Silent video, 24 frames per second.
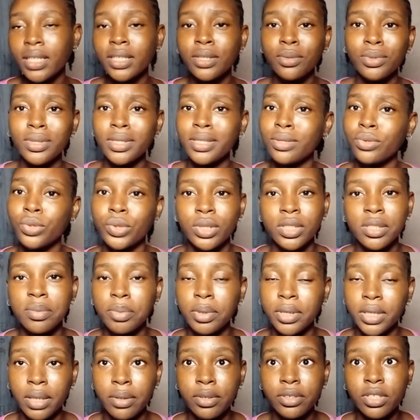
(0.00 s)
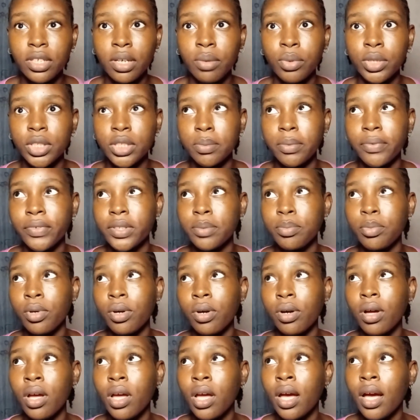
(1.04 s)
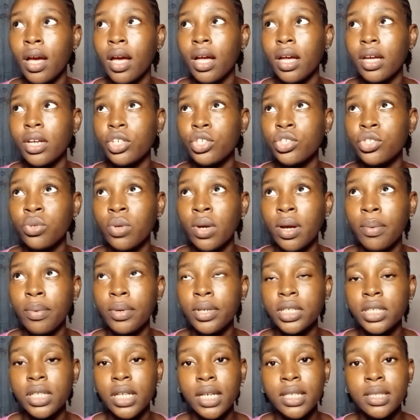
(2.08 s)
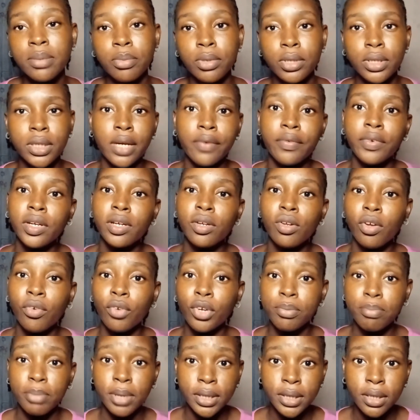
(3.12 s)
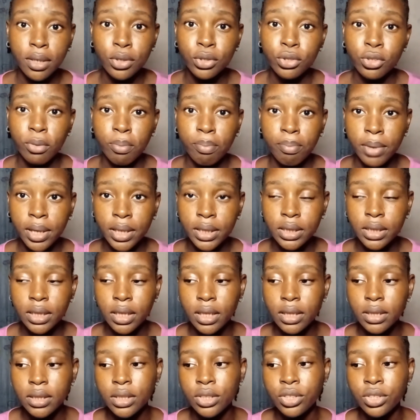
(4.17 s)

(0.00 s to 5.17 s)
till it was this month I was still watching movies, but a show I watched last month I really loved was Metal Shop Masters.